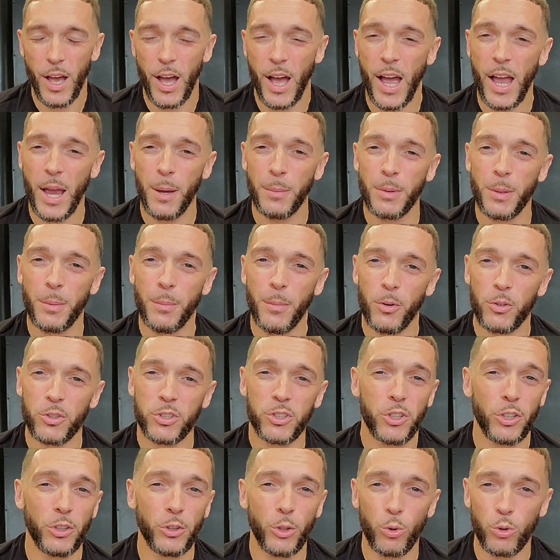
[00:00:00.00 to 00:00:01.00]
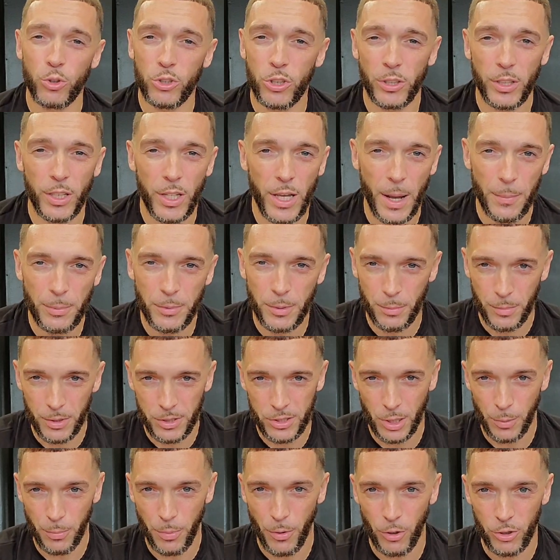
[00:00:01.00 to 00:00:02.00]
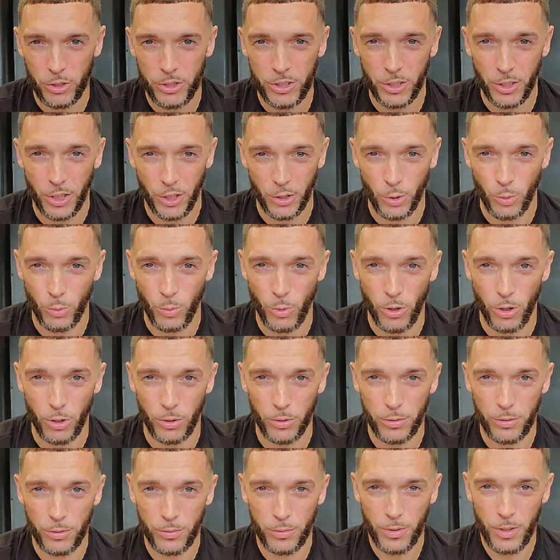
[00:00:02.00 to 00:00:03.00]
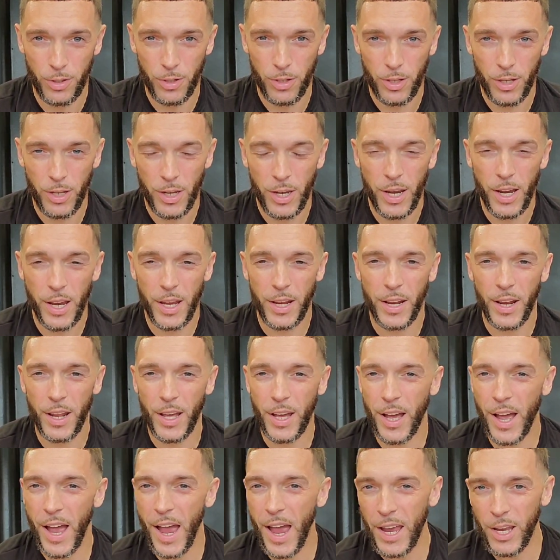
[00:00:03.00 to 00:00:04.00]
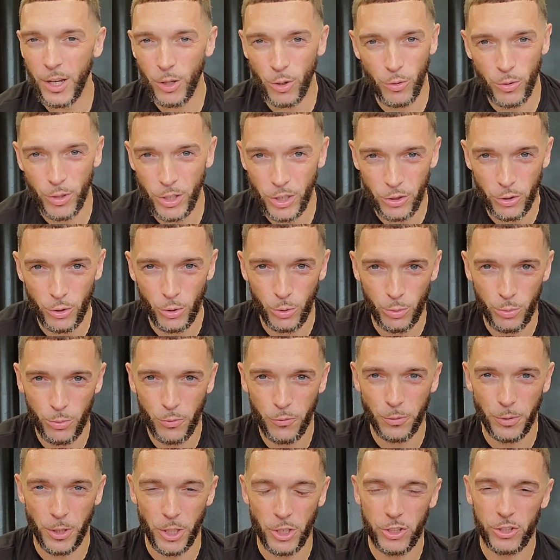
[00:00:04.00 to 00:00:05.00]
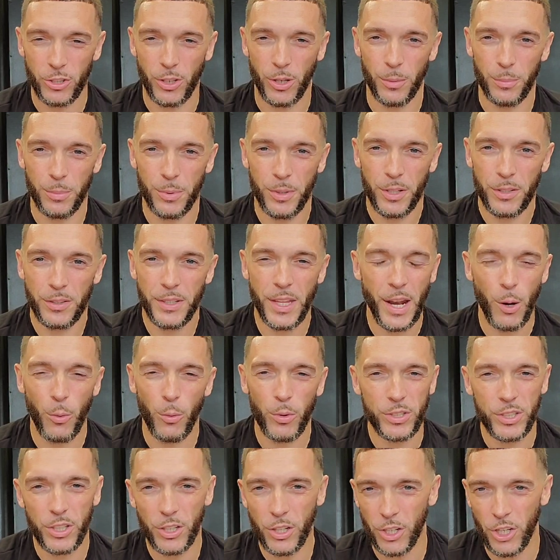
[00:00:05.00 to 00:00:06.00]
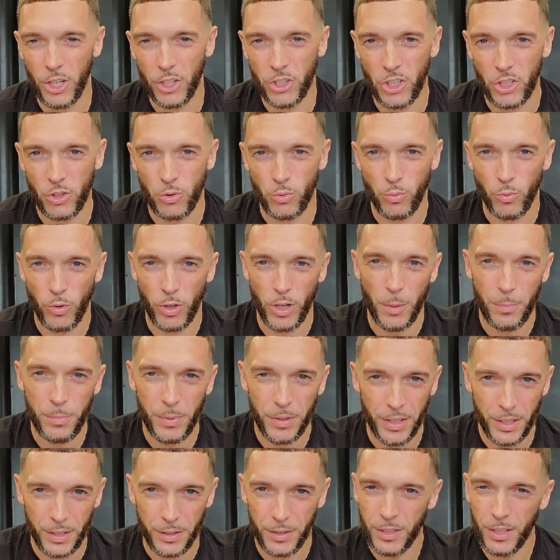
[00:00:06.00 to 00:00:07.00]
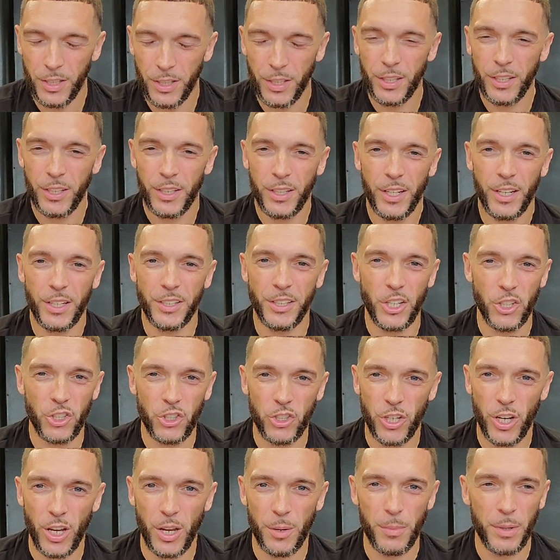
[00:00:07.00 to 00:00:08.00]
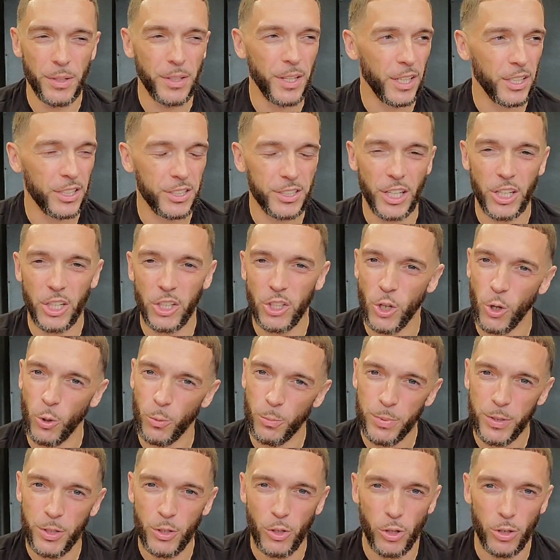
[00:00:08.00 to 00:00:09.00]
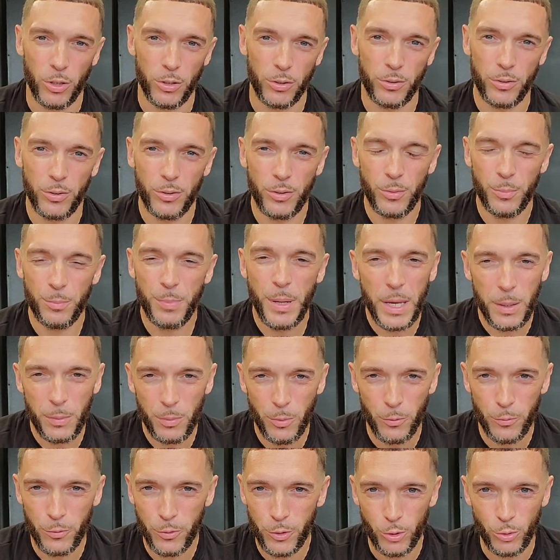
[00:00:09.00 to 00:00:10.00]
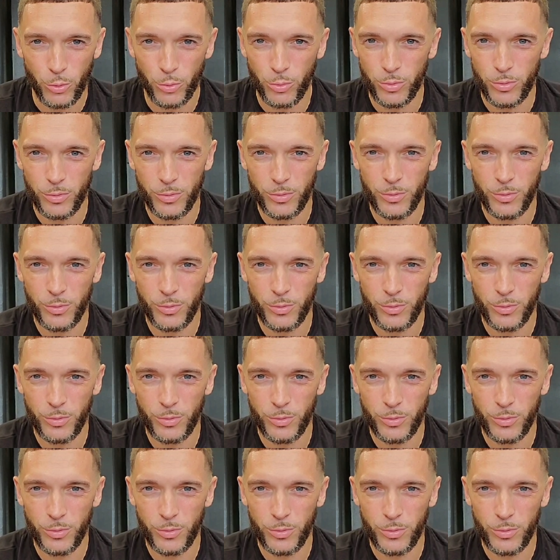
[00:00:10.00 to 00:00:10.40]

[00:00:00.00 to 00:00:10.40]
I am the most delusionally optimistic person in the world. And I already knew from the jump that I wasn't gonna just run up in the in the gym and next thing you know be on pay-per-view.